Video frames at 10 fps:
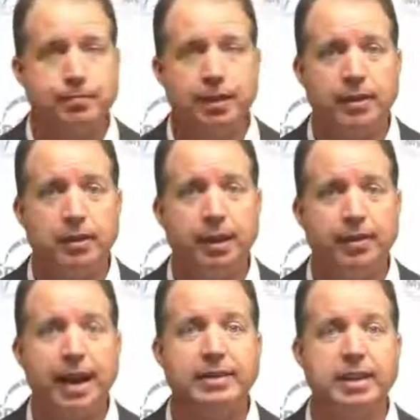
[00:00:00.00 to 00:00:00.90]
And you'll have
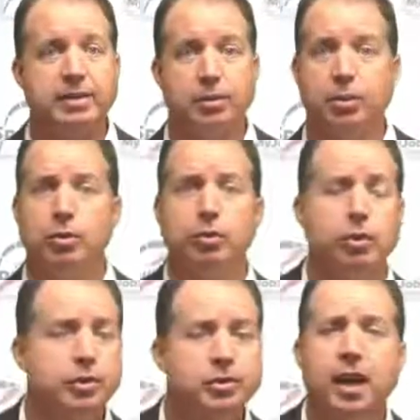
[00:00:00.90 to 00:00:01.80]
access to
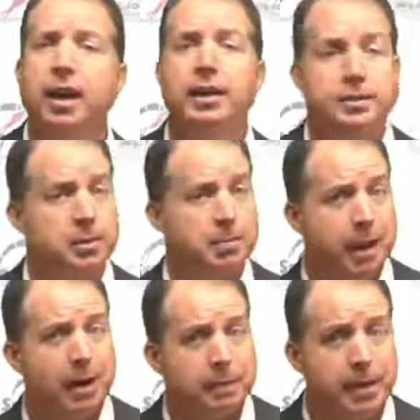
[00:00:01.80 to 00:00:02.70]
recruiters, to
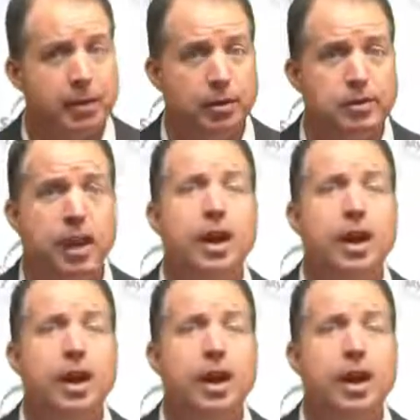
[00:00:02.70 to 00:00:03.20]
my peers,